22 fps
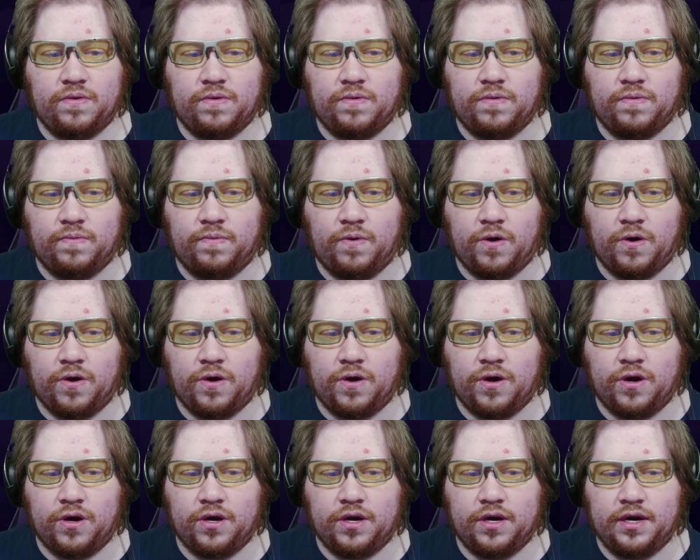
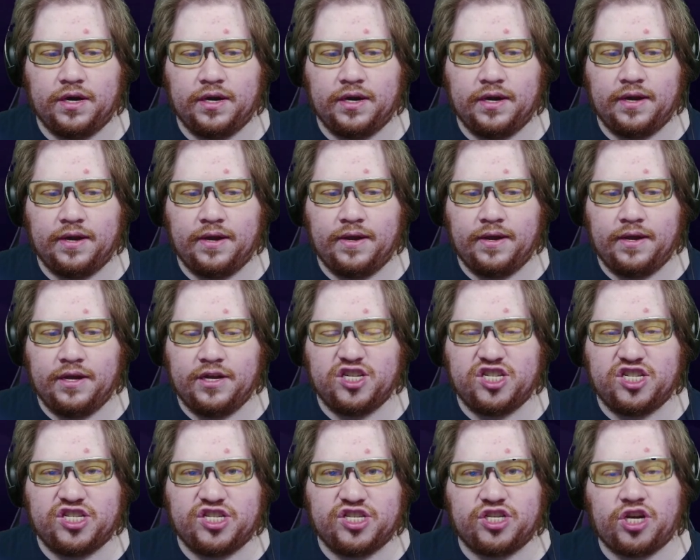we're
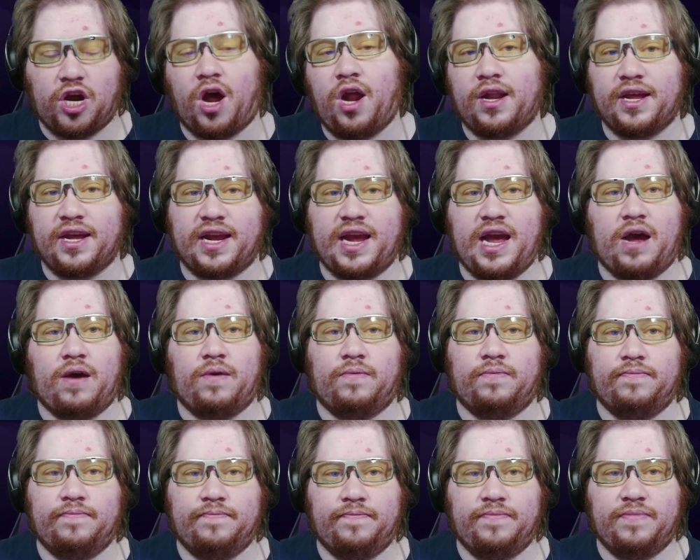stalling out
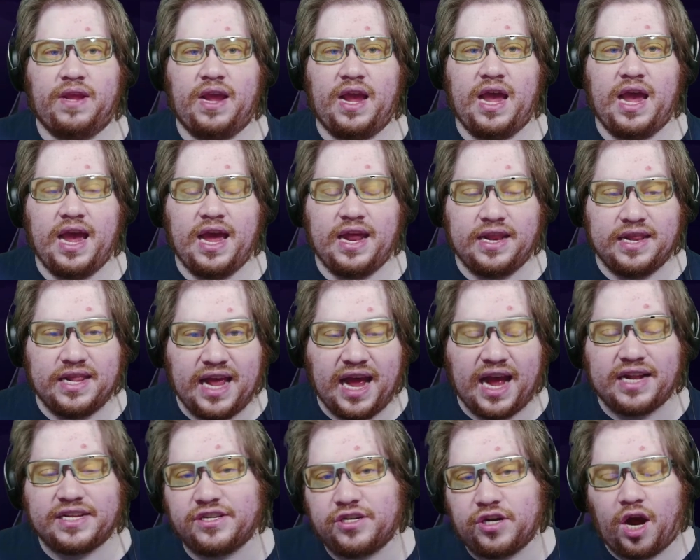and
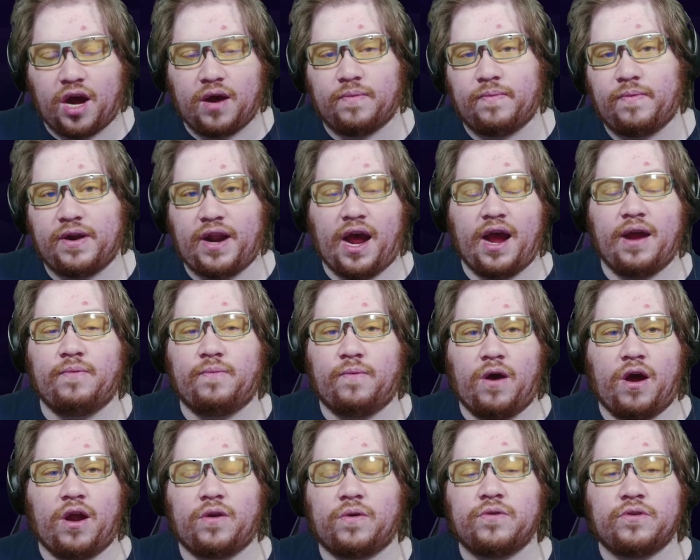that's not what I
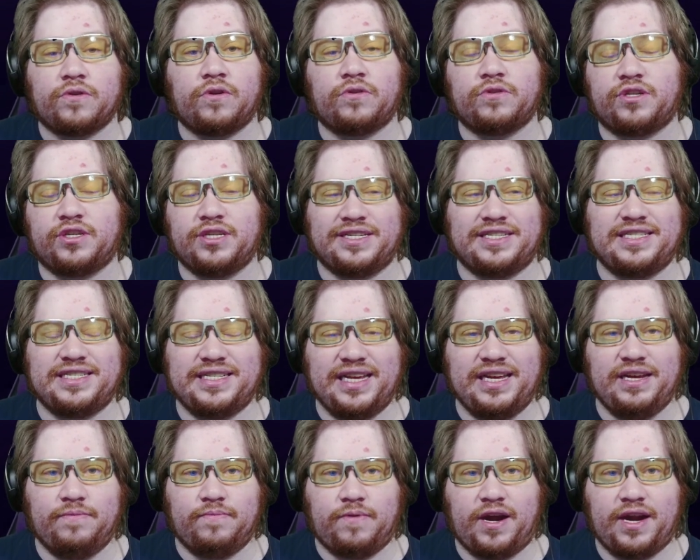want or to
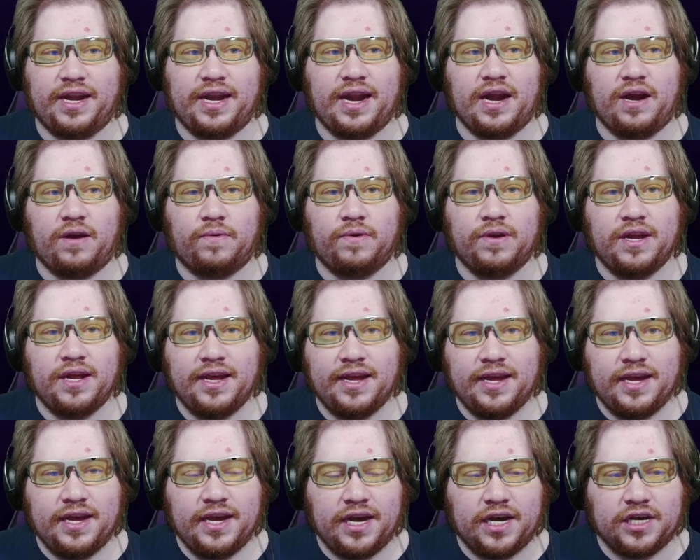see right now.
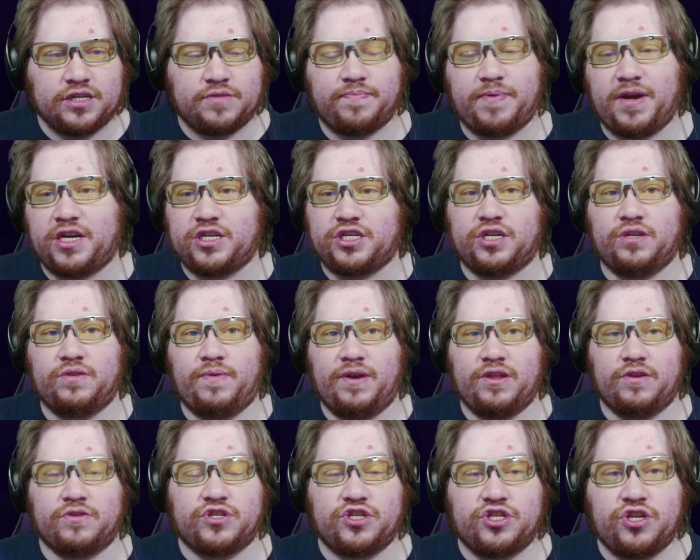Especially when
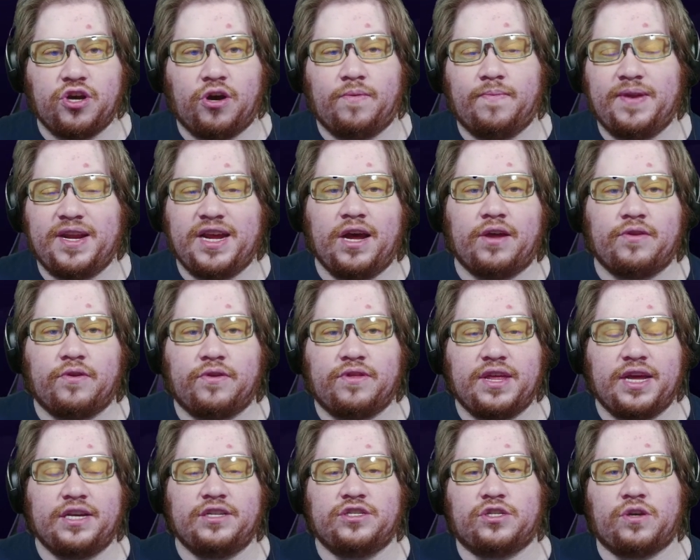there's so many other
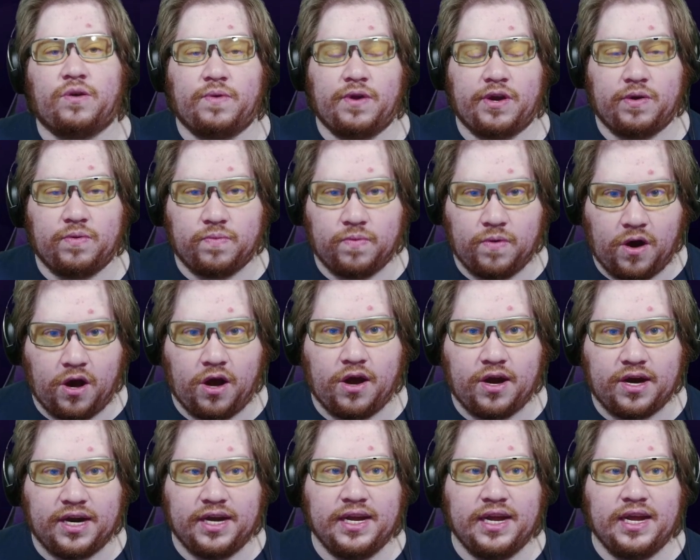things going
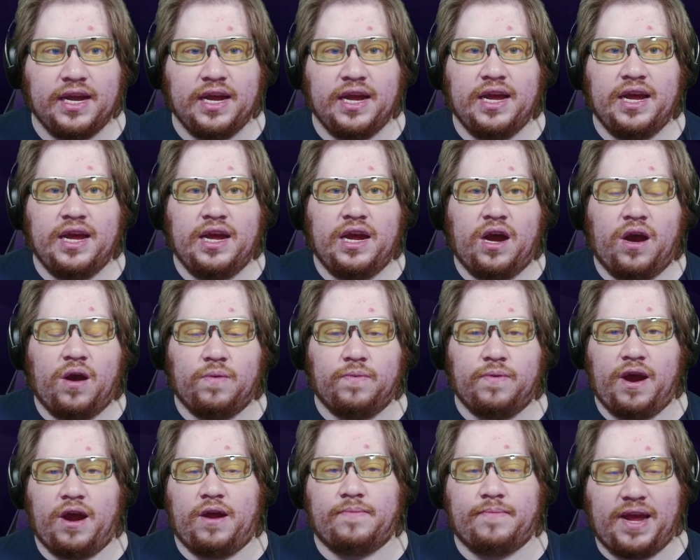wrong
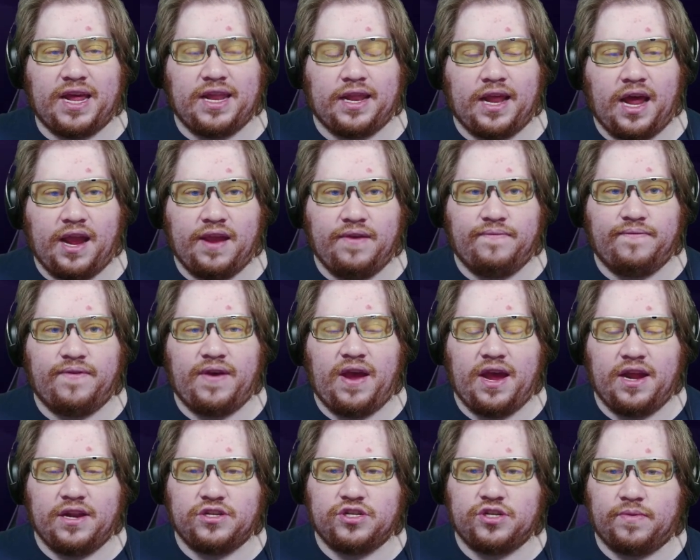around my life
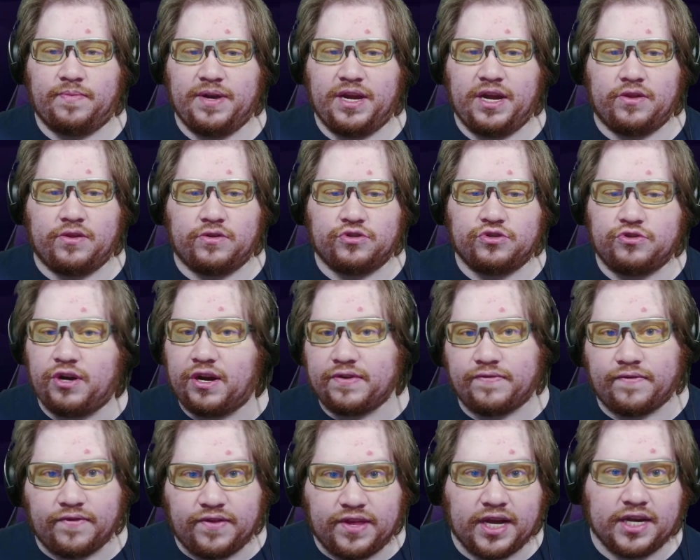and so many other
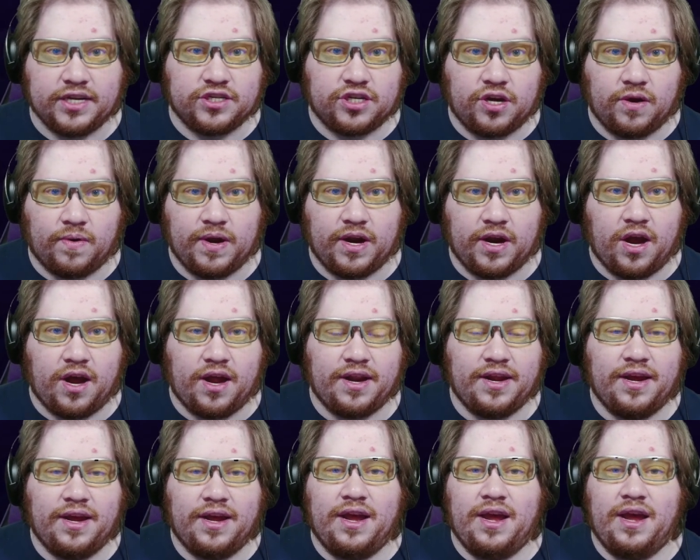stressful things going on,
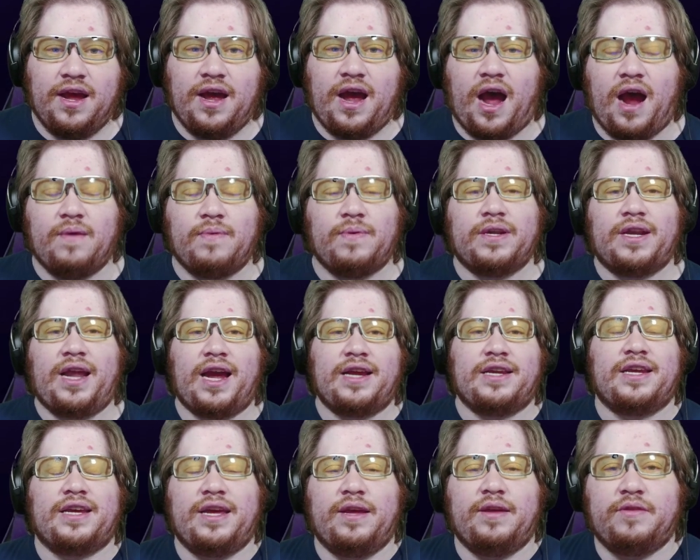I would like
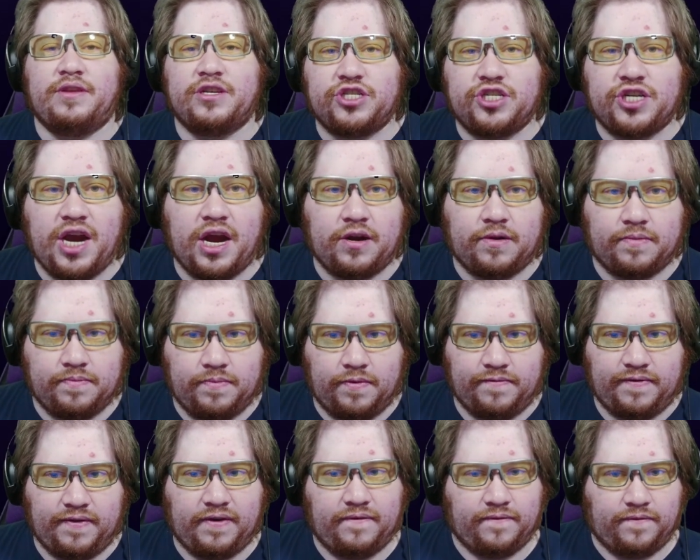to keep this channel
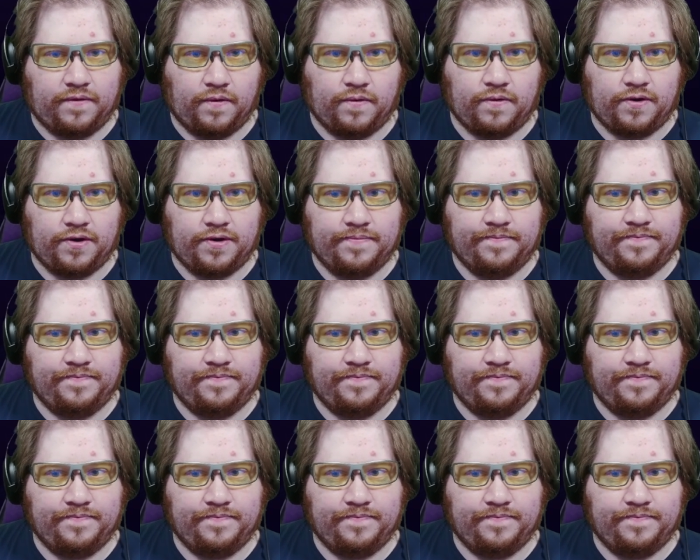moving forward.